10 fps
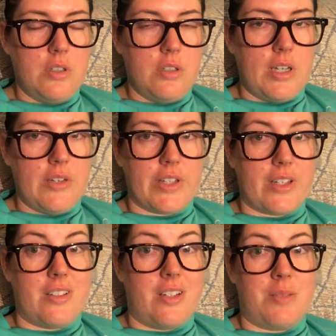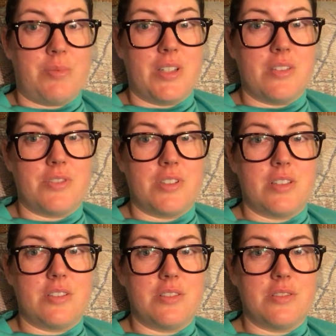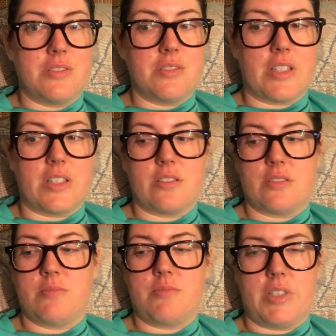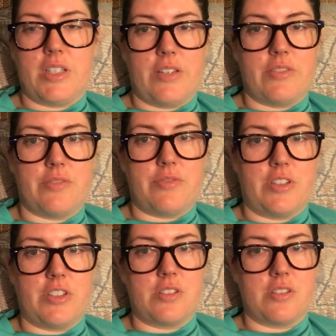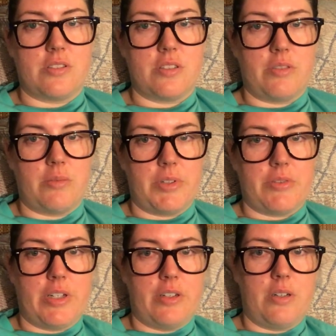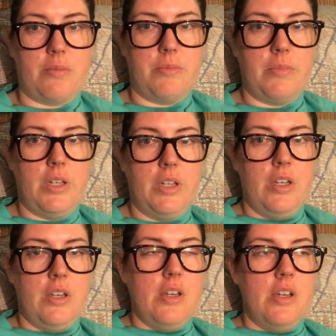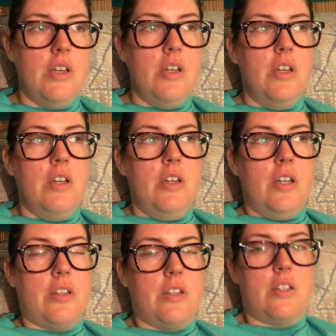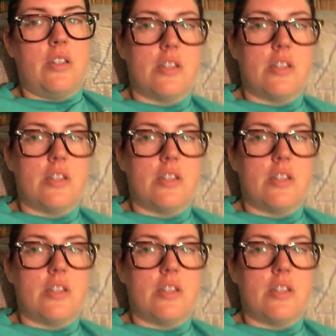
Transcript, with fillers: I have, like, a lot of plans for tattoos. Like, my, I have to finish the sleeve on my right arm and then